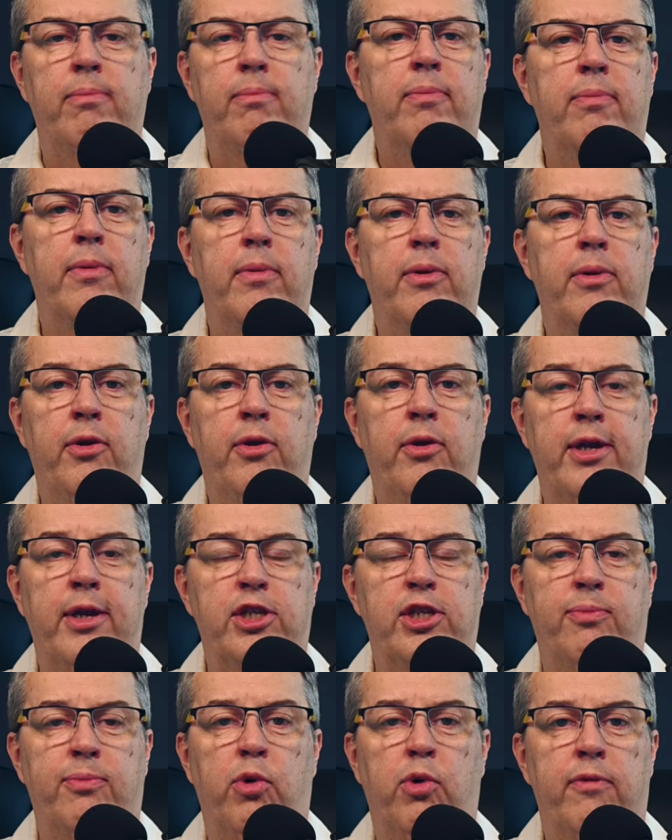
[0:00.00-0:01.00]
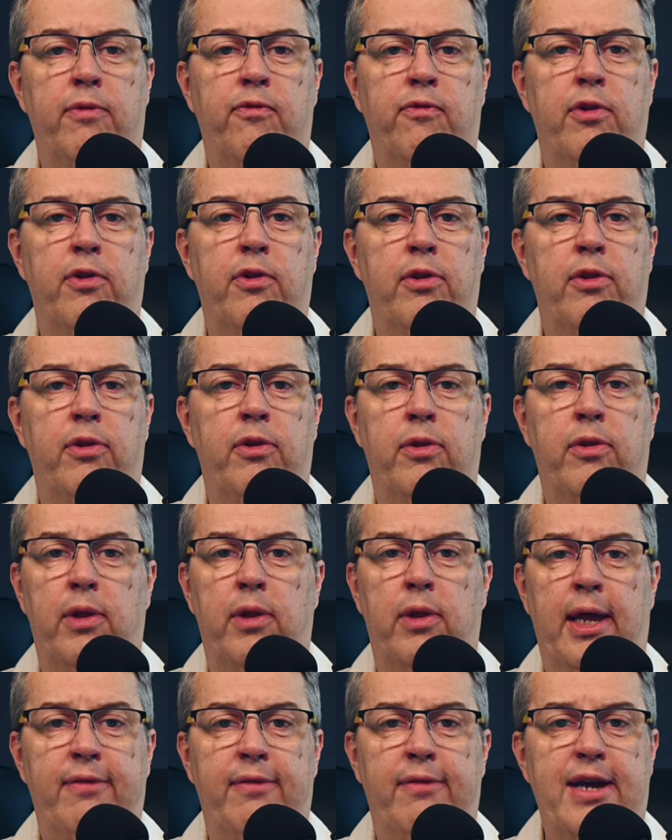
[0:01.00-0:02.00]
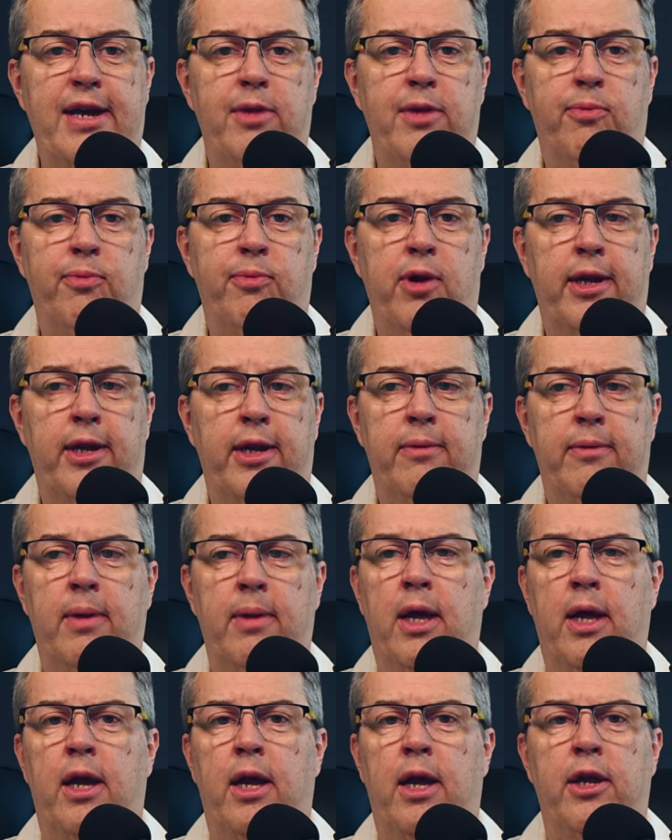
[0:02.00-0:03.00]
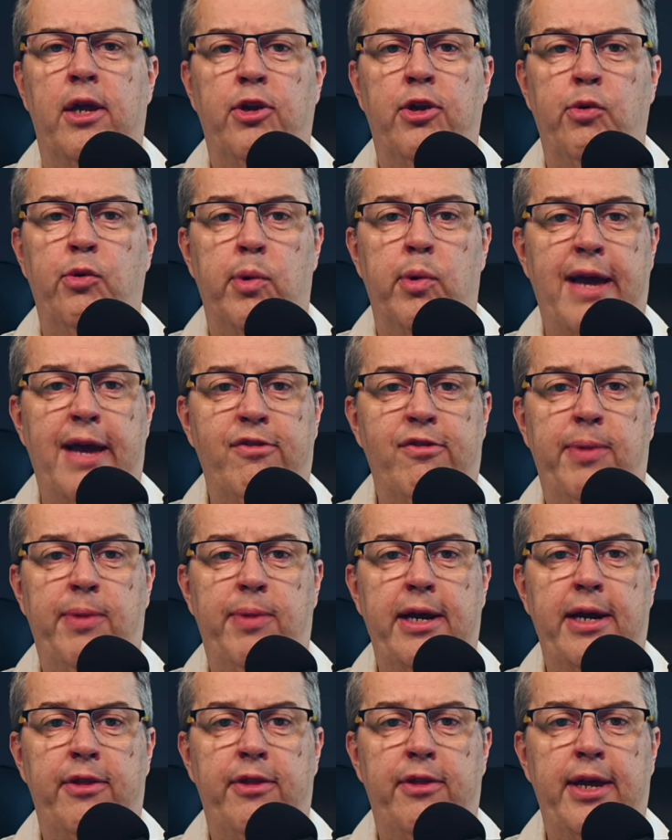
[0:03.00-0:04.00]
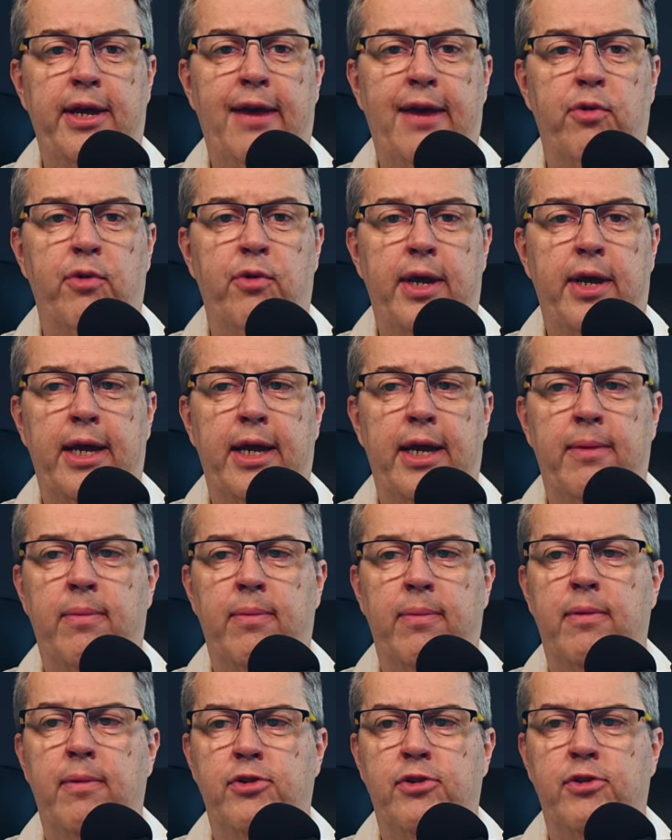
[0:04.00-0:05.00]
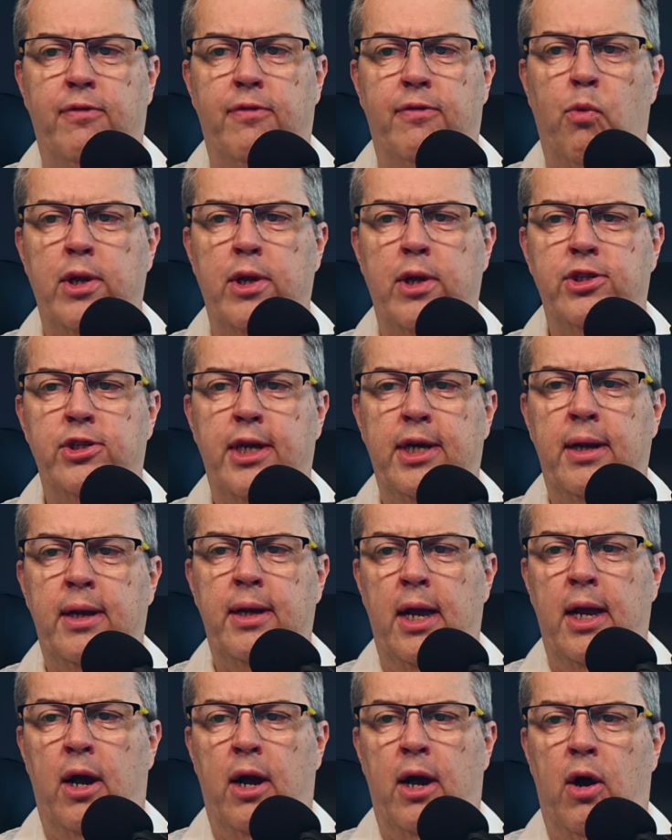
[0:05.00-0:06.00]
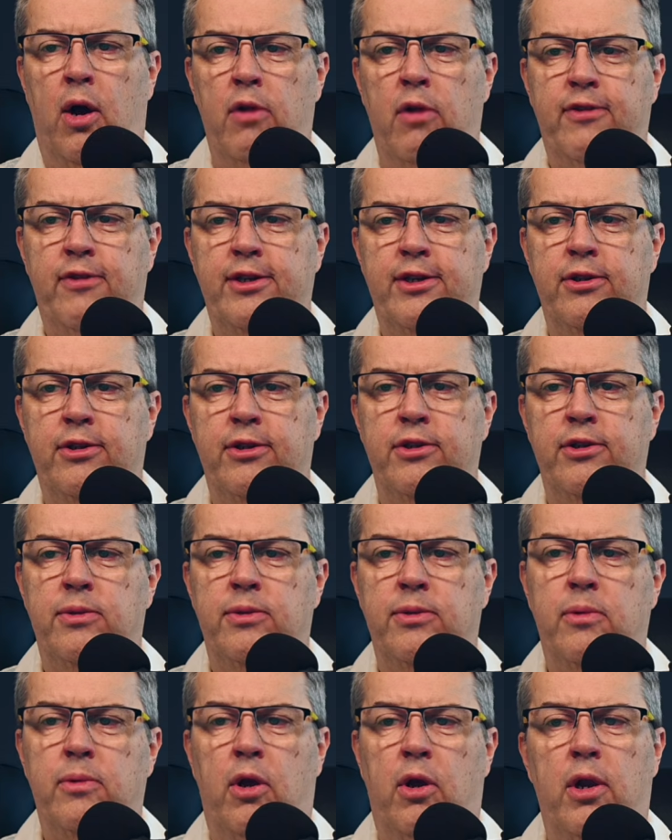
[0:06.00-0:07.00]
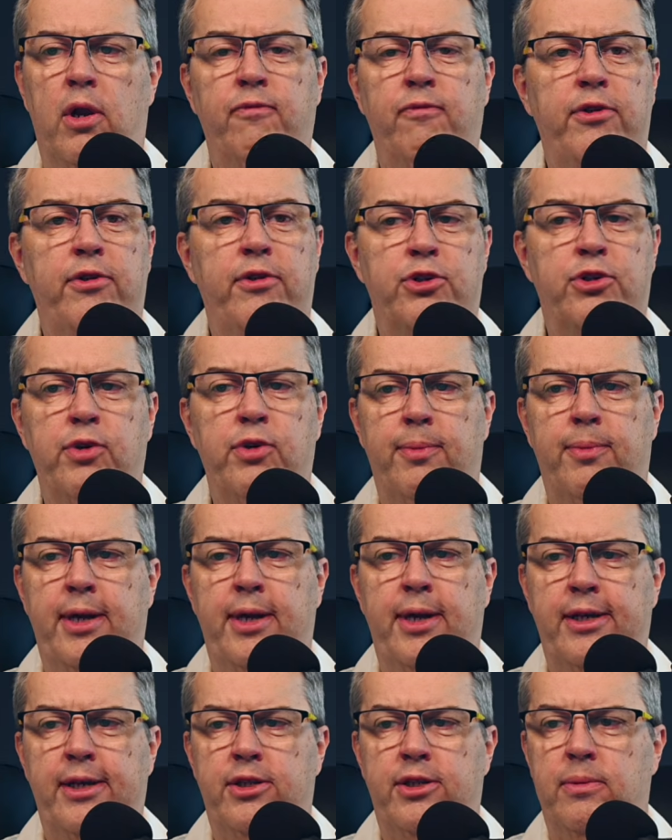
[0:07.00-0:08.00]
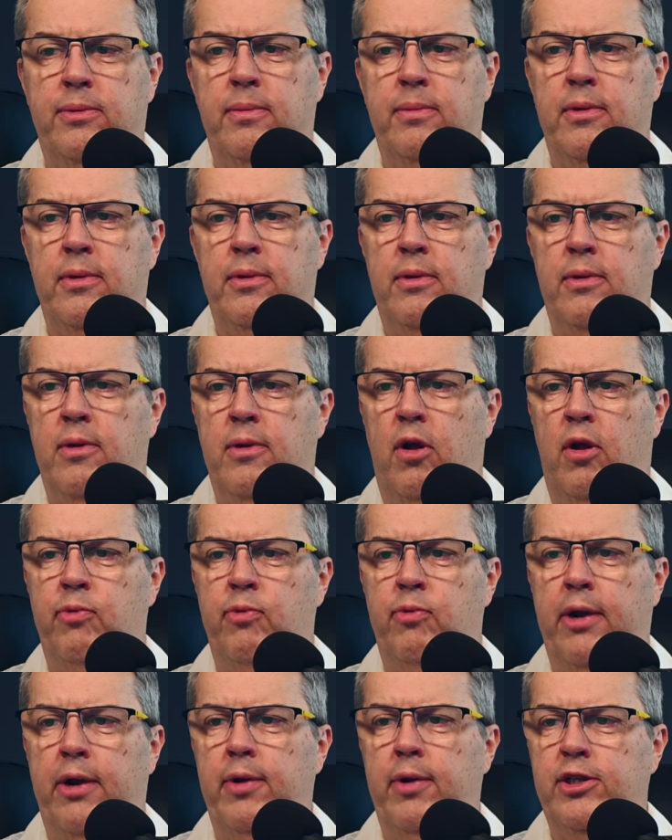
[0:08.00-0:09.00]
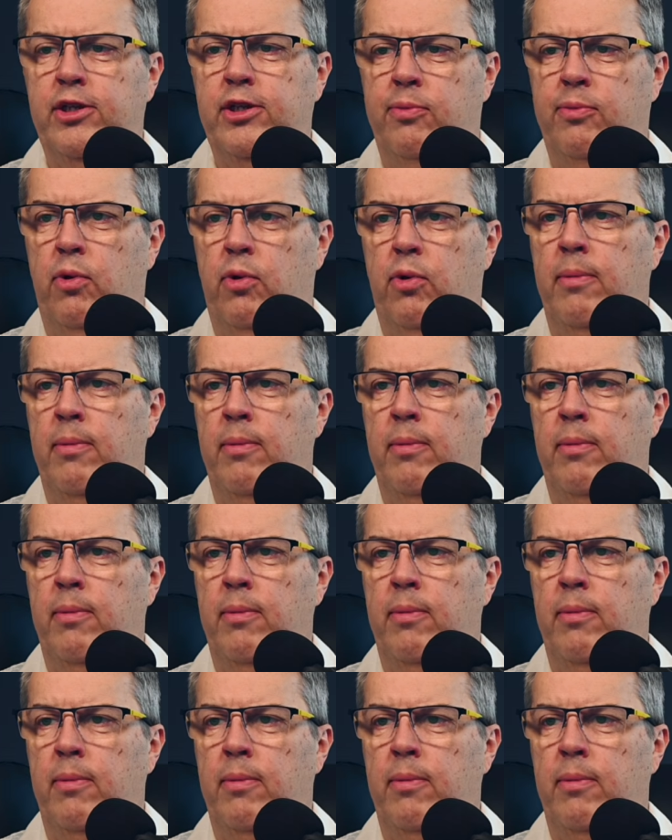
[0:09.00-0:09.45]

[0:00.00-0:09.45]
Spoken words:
You'll get support for the lifetime of the product. You won't have to pay anything ever again. So for one site, all features, all future updates, all priority support.